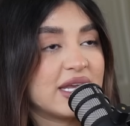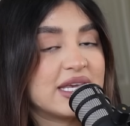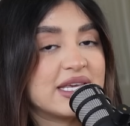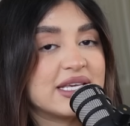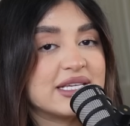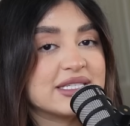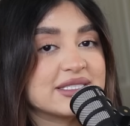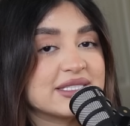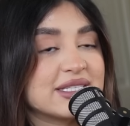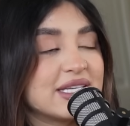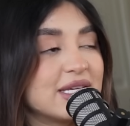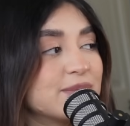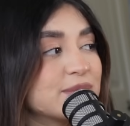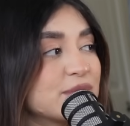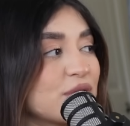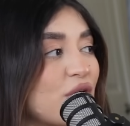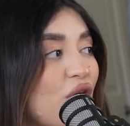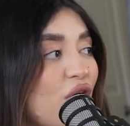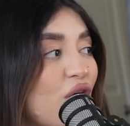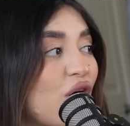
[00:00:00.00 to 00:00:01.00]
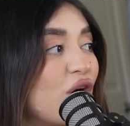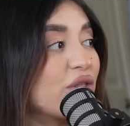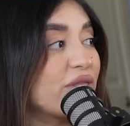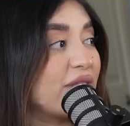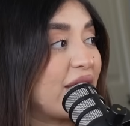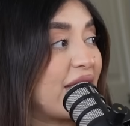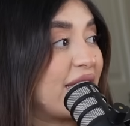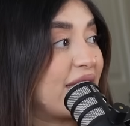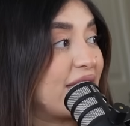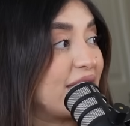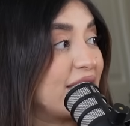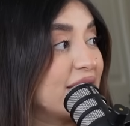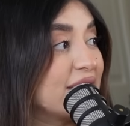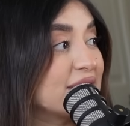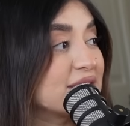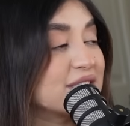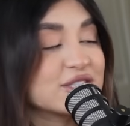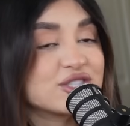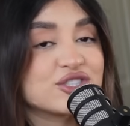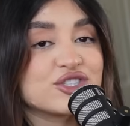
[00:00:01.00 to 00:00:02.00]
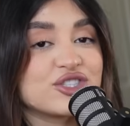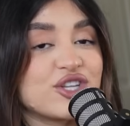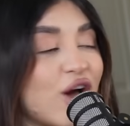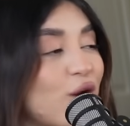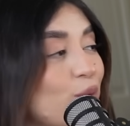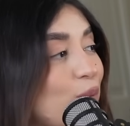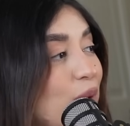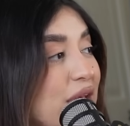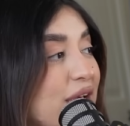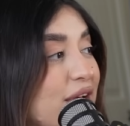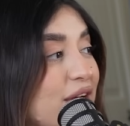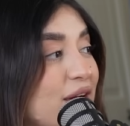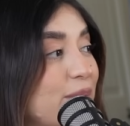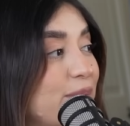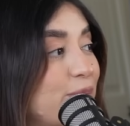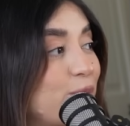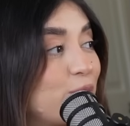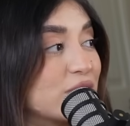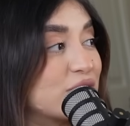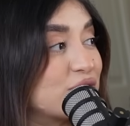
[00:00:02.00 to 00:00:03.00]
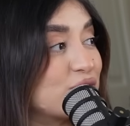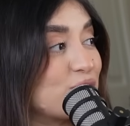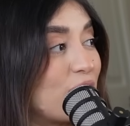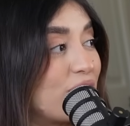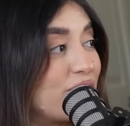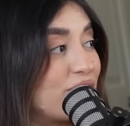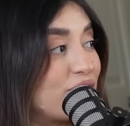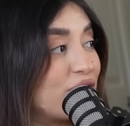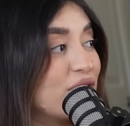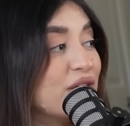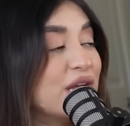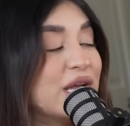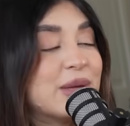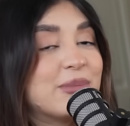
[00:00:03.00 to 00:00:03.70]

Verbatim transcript: he sleeps all night does not wake up whatsoever.